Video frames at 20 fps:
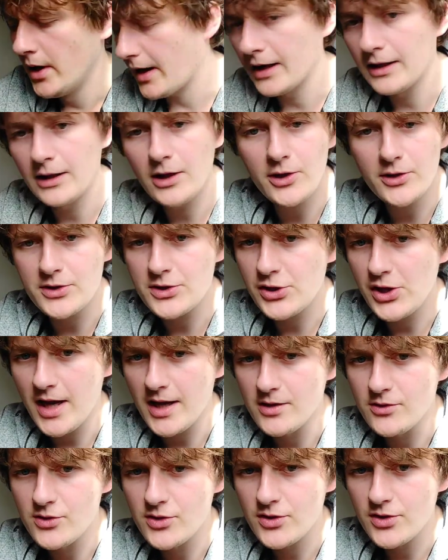A lot has
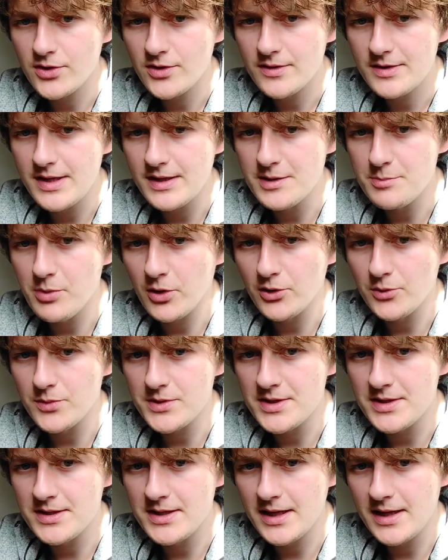changed since Bond
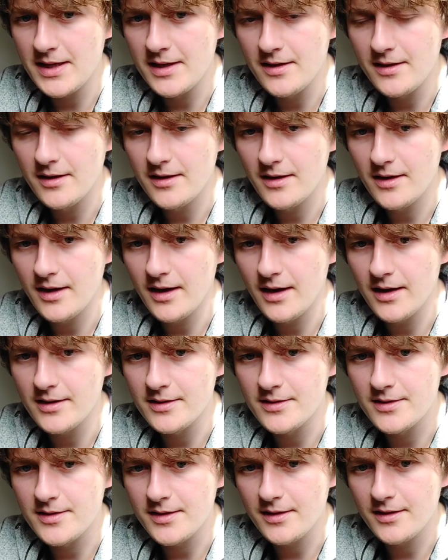was a teen
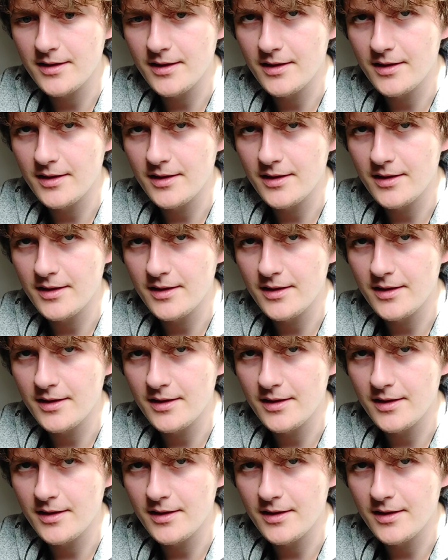and